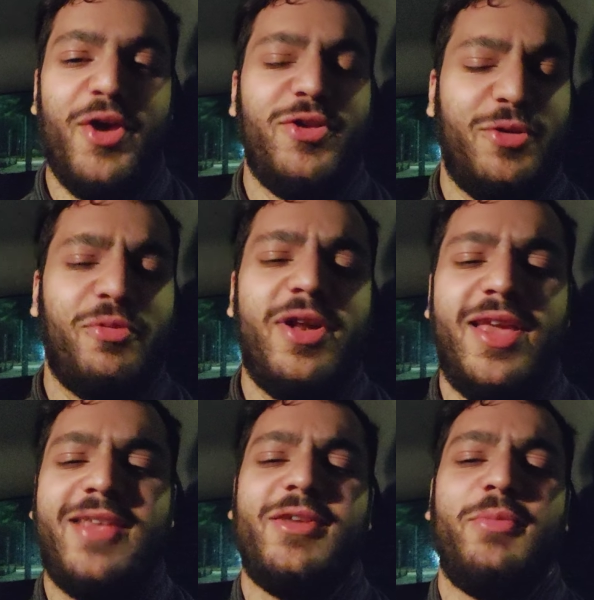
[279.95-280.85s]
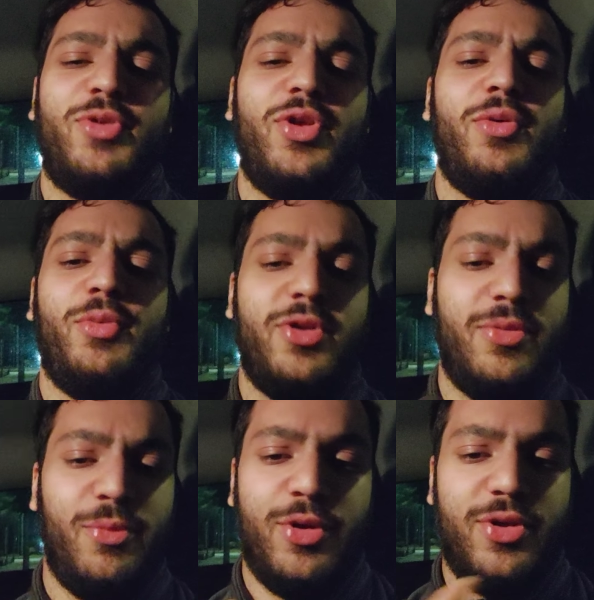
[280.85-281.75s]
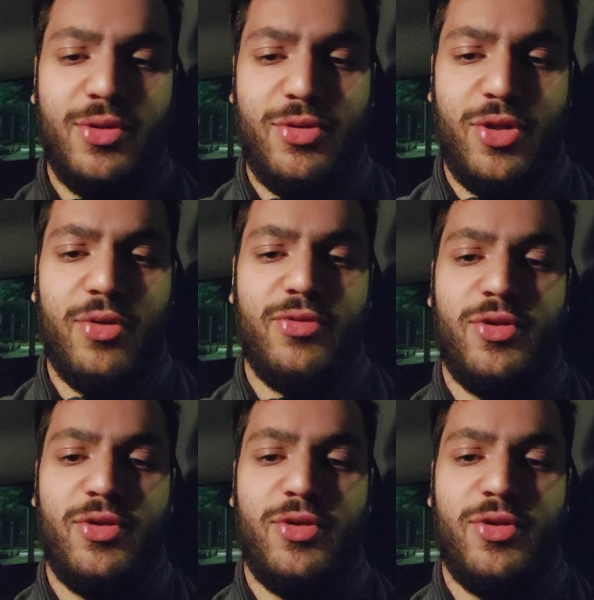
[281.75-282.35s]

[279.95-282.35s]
So really it's up to you. What do you choose?